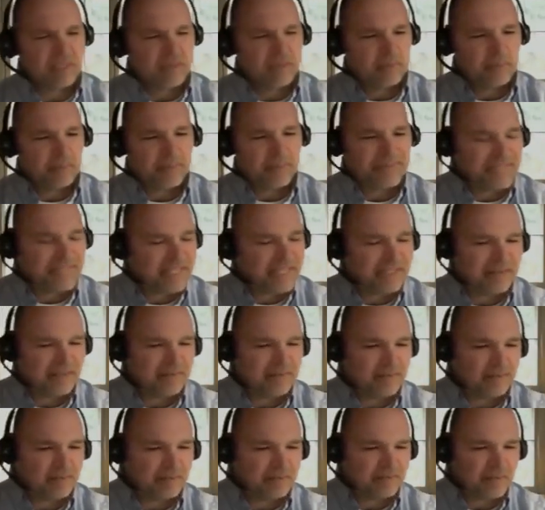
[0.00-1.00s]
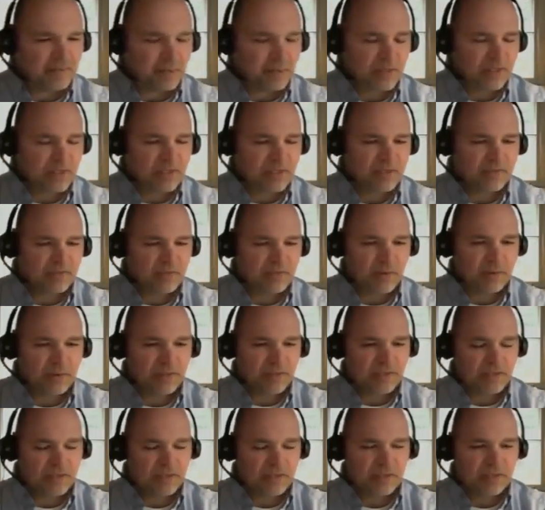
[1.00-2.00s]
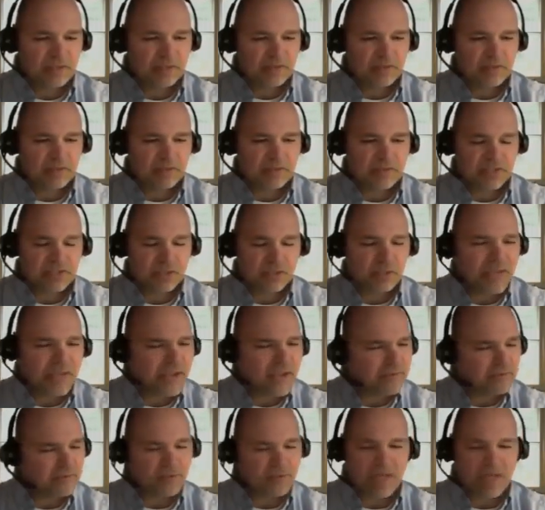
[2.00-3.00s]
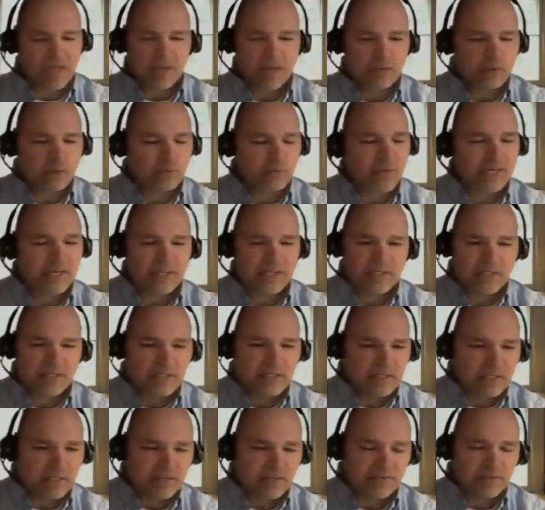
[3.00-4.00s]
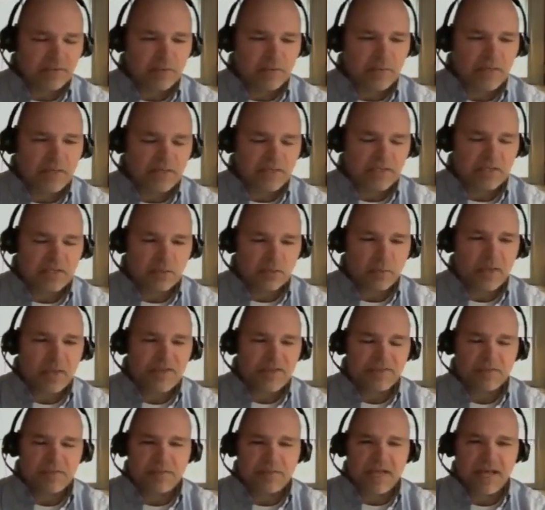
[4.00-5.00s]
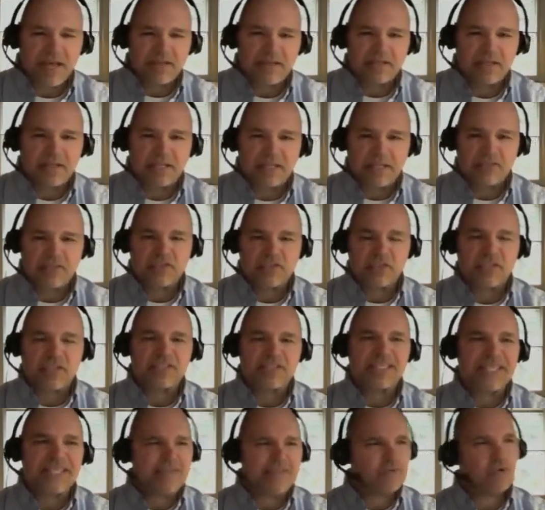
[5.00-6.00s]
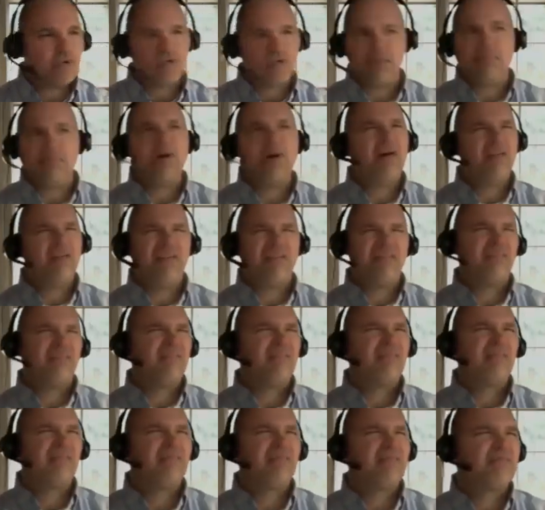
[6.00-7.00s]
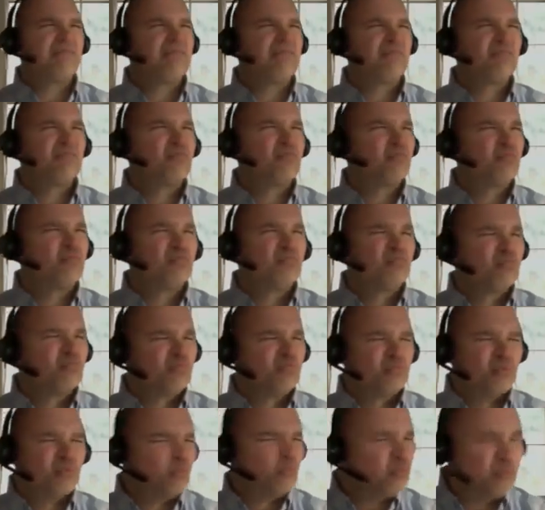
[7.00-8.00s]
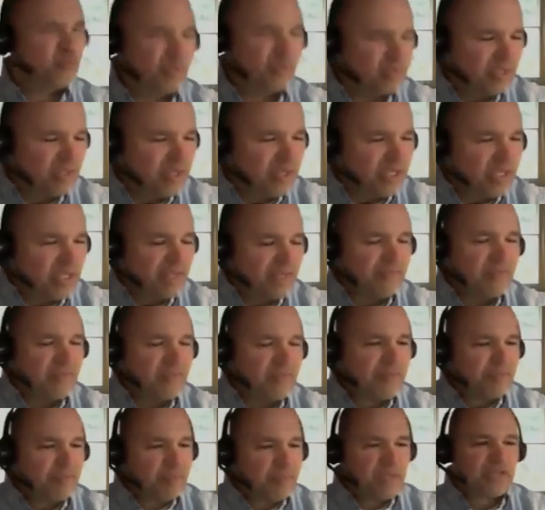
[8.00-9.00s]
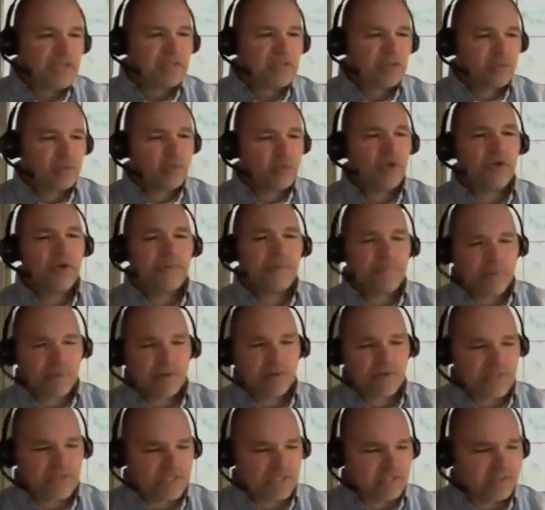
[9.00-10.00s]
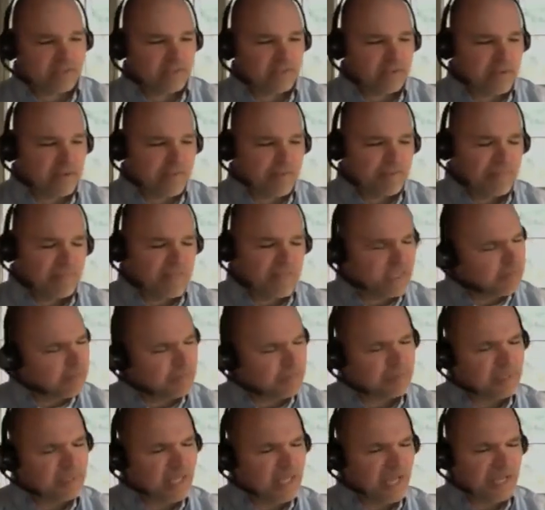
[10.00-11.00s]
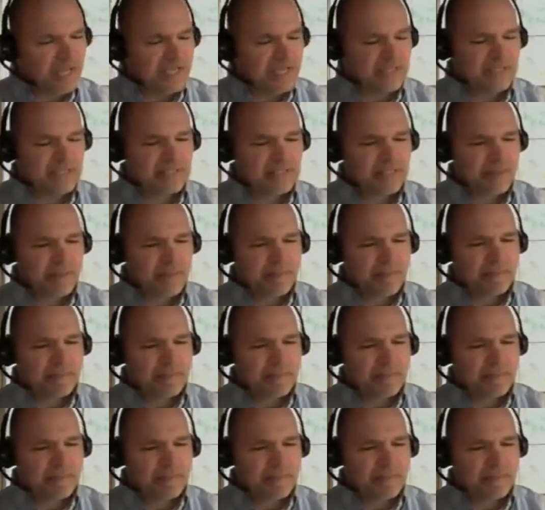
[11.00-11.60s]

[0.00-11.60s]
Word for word: But then, very, very uh, soon after that, or right a few minutes away from that, he says evil cabal. Well, if they picked the wrong person, it implies